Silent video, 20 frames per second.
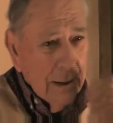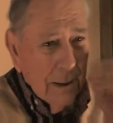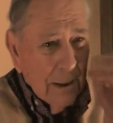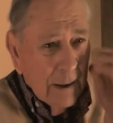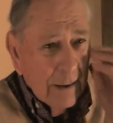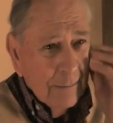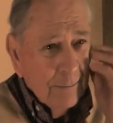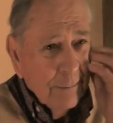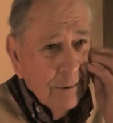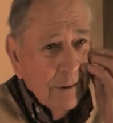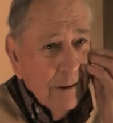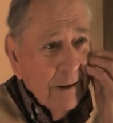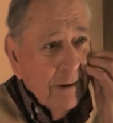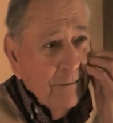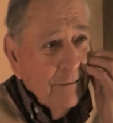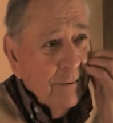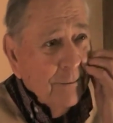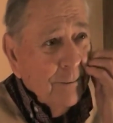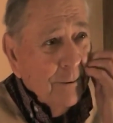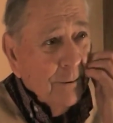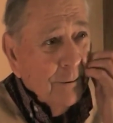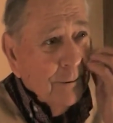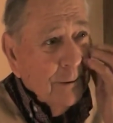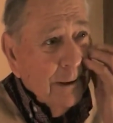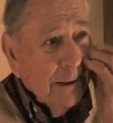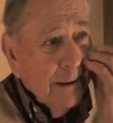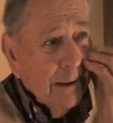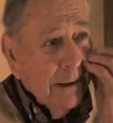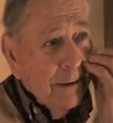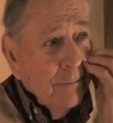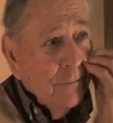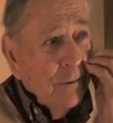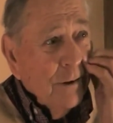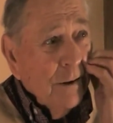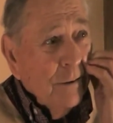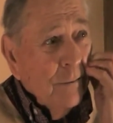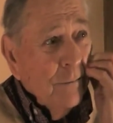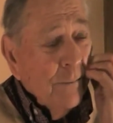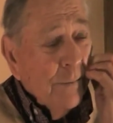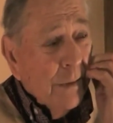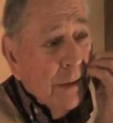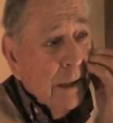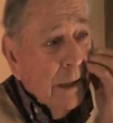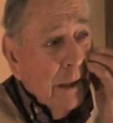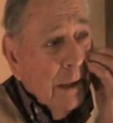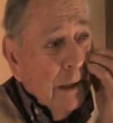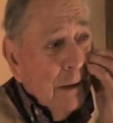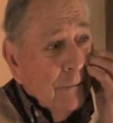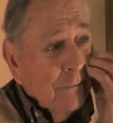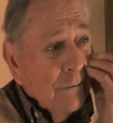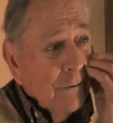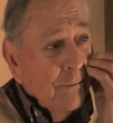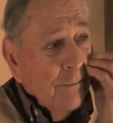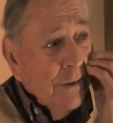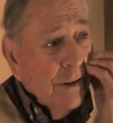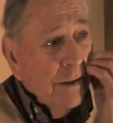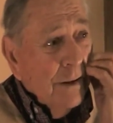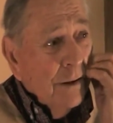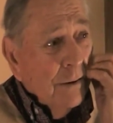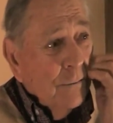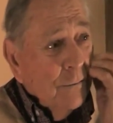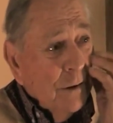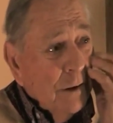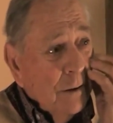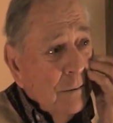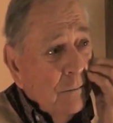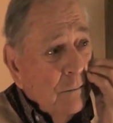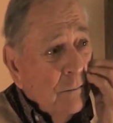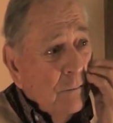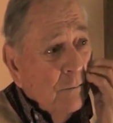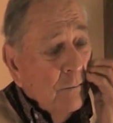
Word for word: Unbelievable. And then we, from there, we